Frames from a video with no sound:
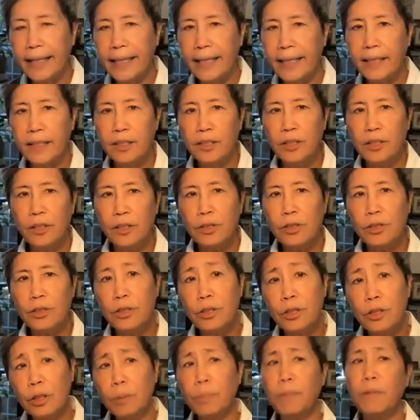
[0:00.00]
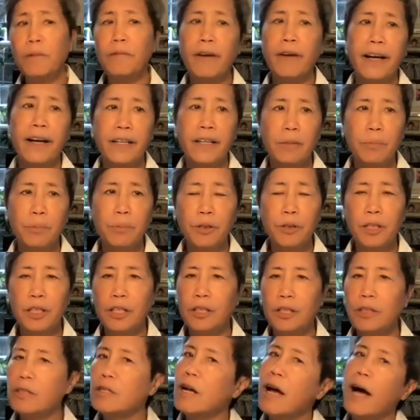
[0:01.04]
is super valuable that
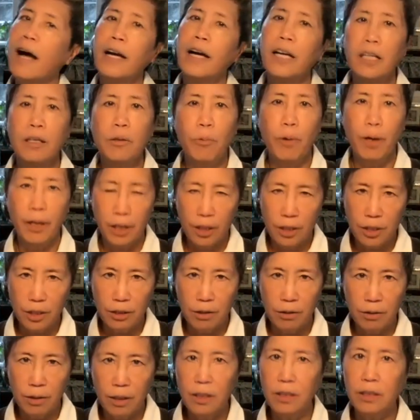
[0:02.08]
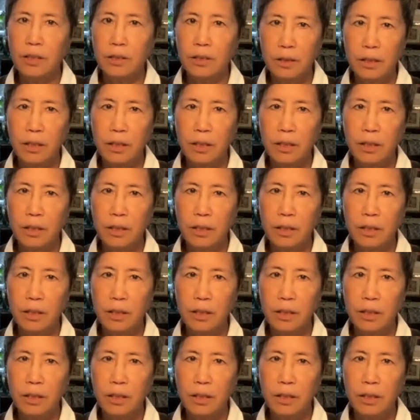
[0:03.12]
you're not going to want to do because